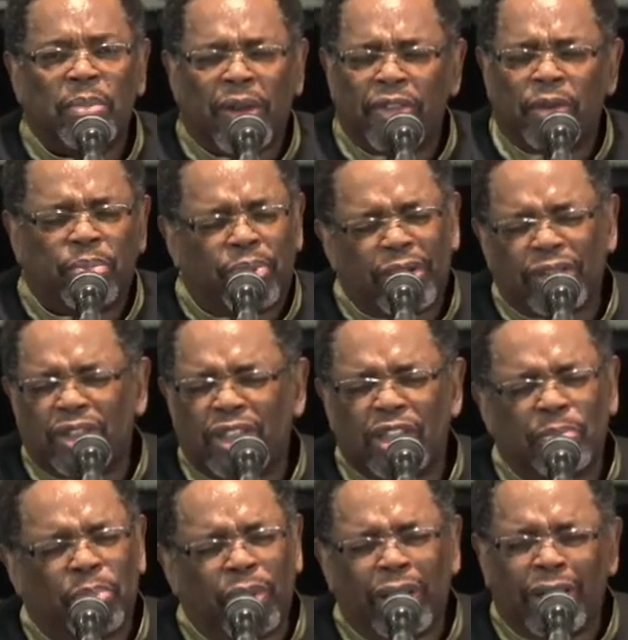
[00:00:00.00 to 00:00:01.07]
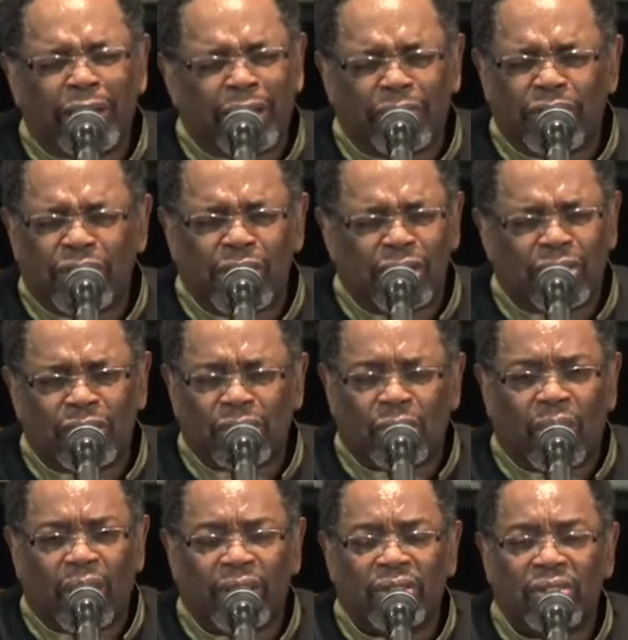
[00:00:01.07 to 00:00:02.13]
by the precious blood of Jesus
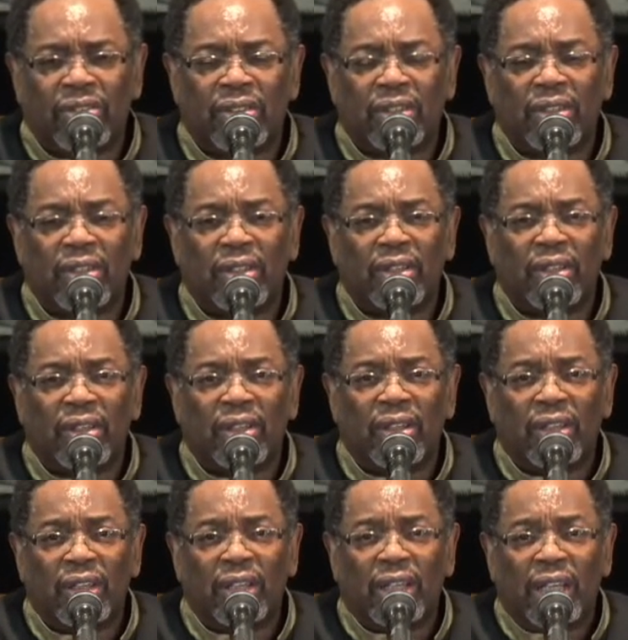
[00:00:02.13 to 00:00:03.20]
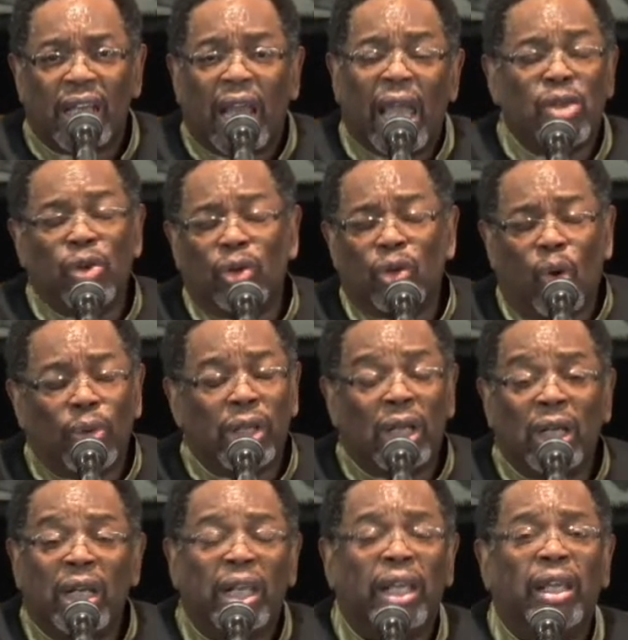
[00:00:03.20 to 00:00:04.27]
Christ. And you can only
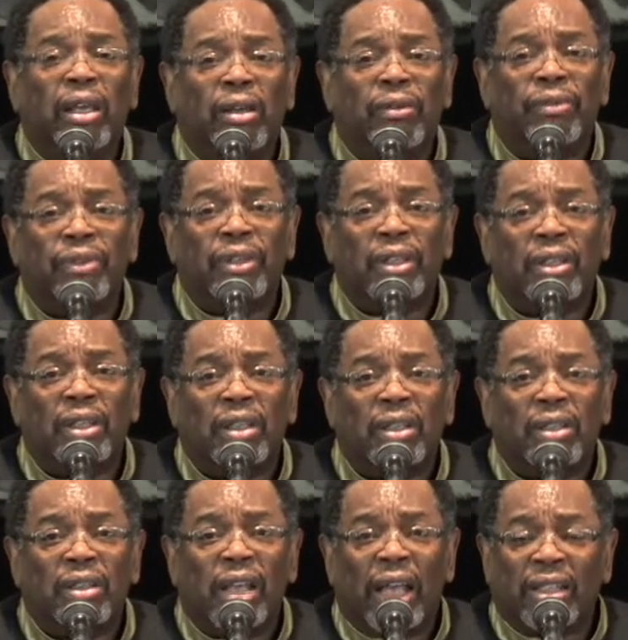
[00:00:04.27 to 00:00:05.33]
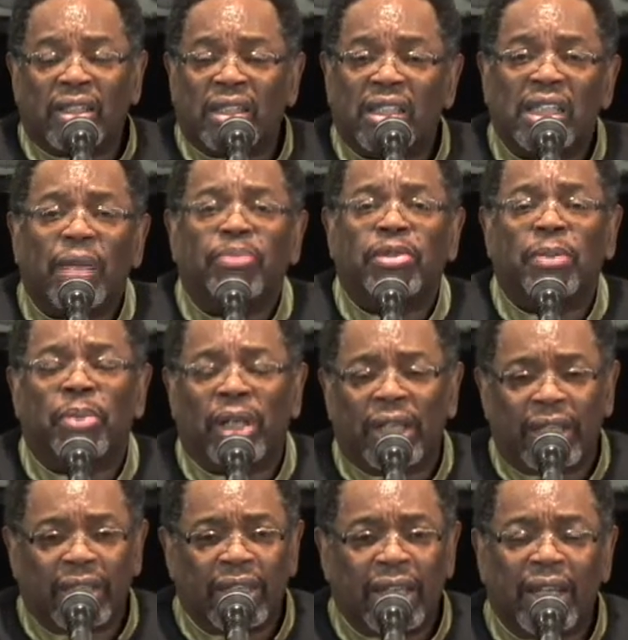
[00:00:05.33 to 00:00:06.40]
live
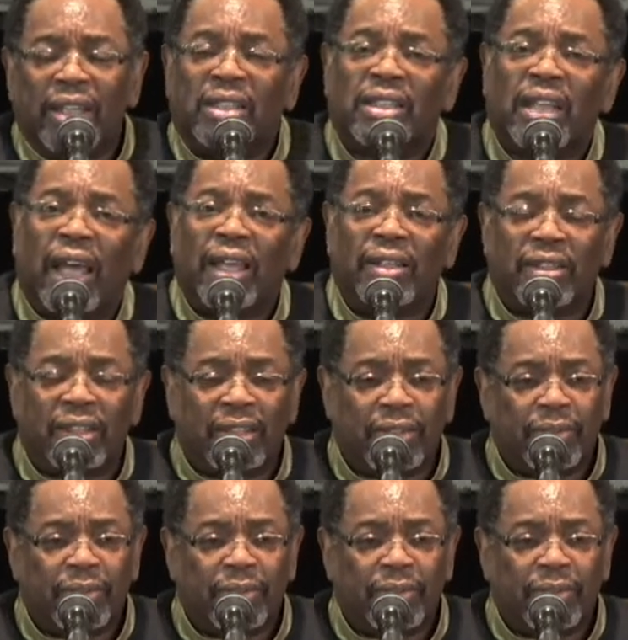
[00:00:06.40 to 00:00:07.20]
acceptably in his sight